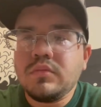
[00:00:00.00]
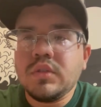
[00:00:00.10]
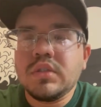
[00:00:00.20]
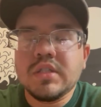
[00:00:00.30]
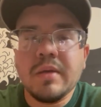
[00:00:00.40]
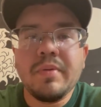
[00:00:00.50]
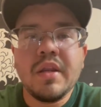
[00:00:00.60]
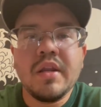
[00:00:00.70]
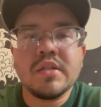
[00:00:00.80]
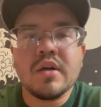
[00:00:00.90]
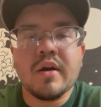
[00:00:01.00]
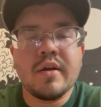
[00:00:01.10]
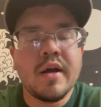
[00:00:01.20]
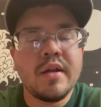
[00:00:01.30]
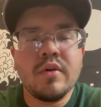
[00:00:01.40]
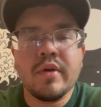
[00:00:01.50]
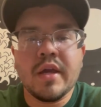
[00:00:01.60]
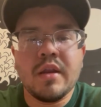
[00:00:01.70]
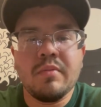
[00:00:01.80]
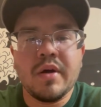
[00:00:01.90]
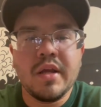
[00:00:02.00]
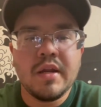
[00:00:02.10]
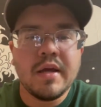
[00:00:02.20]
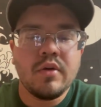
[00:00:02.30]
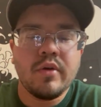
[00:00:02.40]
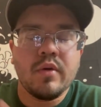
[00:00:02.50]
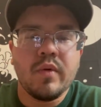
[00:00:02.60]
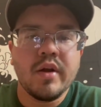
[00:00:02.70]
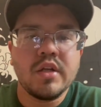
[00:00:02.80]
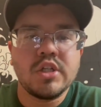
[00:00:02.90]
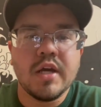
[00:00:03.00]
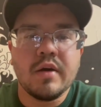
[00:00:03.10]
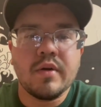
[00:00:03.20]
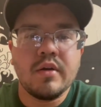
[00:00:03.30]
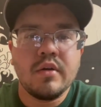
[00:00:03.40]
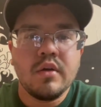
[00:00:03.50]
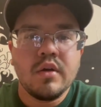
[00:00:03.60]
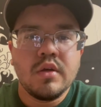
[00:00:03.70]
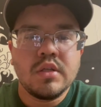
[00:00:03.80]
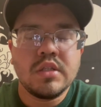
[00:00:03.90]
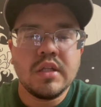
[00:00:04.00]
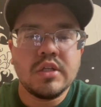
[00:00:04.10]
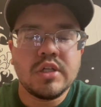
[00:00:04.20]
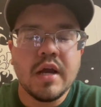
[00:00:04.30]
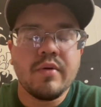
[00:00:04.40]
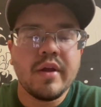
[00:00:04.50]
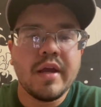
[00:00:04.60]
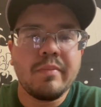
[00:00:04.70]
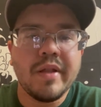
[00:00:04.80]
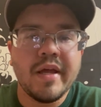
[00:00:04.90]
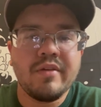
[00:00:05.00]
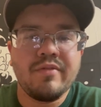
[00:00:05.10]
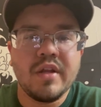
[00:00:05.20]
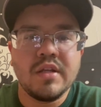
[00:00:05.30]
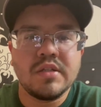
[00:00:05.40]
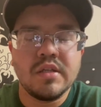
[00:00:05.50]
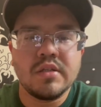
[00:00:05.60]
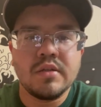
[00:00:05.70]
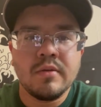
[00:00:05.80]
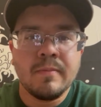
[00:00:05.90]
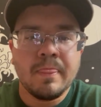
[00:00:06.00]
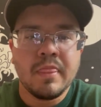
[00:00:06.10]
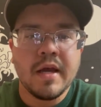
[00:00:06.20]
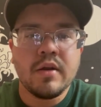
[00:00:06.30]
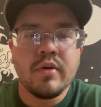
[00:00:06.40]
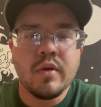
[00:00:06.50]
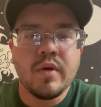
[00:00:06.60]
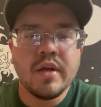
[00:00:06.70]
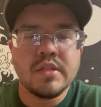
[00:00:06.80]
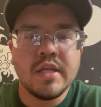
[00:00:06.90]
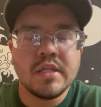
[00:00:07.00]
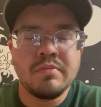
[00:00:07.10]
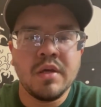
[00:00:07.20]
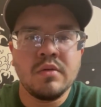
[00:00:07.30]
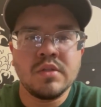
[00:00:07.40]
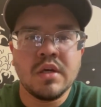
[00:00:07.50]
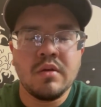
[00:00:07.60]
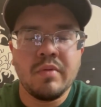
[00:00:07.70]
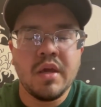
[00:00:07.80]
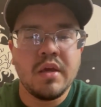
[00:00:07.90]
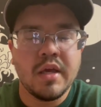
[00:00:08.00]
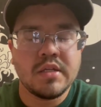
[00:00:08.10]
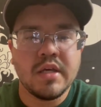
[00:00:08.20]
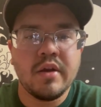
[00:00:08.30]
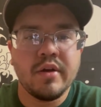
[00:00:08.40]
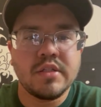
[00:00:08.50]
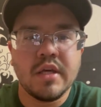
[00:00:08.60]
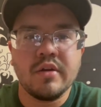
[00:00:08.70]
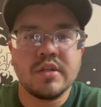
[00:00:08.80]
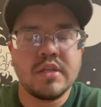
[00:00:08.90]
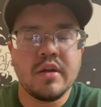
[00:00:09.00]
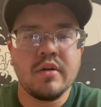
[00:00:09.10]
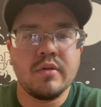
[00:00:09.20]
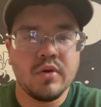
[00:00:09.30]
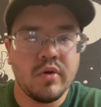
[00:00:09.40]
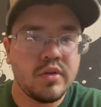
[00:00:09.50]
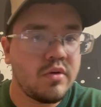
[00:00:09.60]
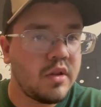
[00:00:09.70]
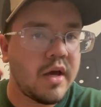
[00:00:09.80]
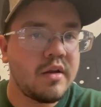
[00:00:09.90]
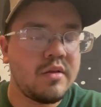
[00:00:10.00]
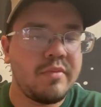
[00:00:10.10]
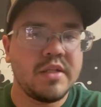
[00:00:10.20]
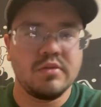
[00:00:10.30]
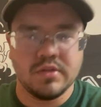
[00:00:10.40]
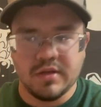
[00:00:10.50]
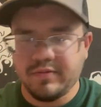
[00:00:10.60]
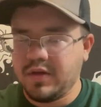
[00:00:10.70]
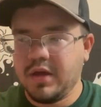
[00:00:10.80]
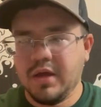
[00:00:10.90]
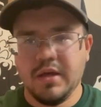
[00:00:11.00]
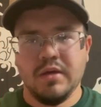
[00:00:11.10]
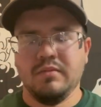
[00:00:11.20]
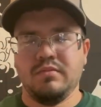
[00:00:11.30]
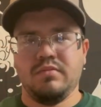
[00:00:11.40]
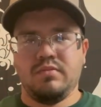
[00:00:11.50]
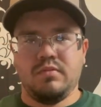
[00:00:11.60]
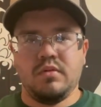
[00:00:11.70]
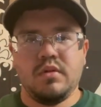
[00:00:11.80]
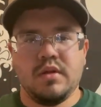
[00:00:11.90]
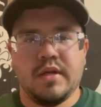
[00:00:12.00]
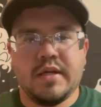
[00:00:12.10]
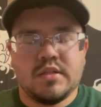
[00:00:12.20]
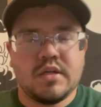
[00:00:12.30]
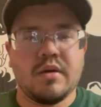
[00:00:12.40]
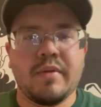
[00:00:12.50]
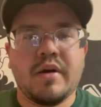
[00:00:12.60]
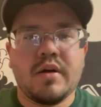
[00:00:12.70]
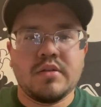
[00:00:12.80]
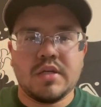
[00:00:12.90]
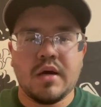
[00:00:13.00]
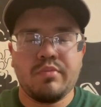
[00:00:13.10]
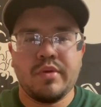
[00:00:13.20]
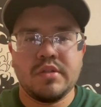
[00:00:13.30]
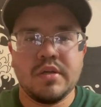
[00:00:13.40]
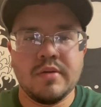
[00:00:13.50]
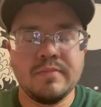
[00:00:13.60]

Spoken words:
sleeping in his car, not knowing anybody, not knowing where to shower, showering at Planet Fitnesses, not knowing where his next meal was going to be, etc., etc., etc., going through a lot of the mental stuff, and to come out on top and to